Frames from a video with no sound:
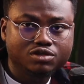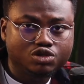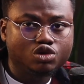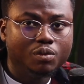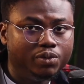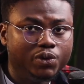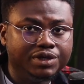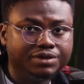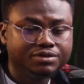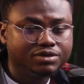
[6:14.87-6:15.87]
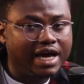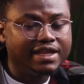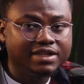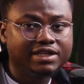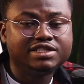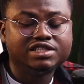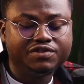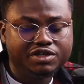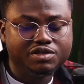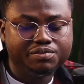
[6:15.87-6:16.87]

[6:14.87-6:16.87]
stop blowing. I think that is very